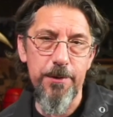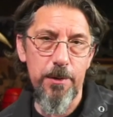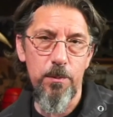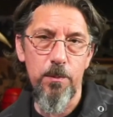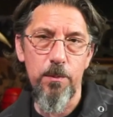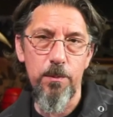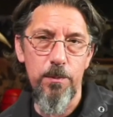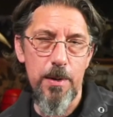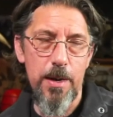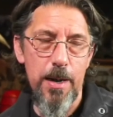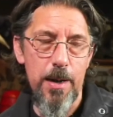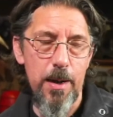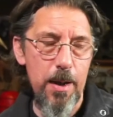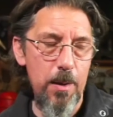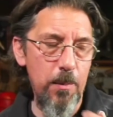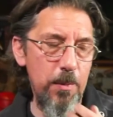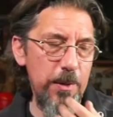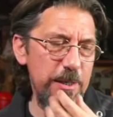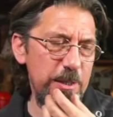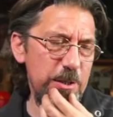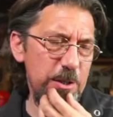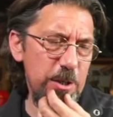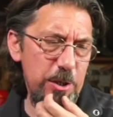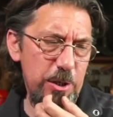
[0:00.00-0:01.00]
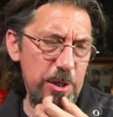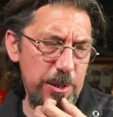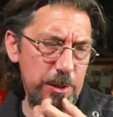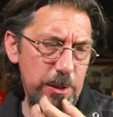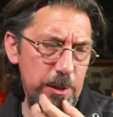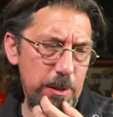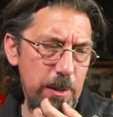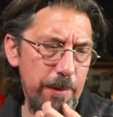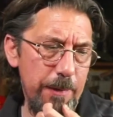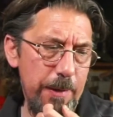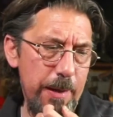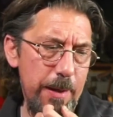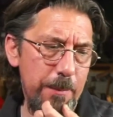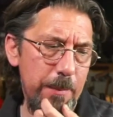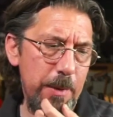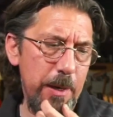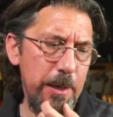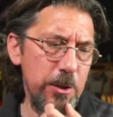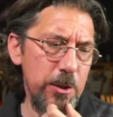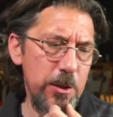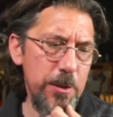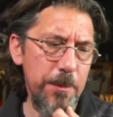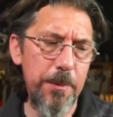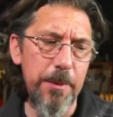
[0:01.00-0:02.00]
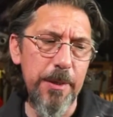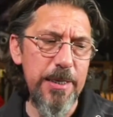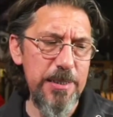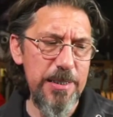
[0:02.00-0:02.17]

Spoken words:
I wouldn't suggest it all that much simply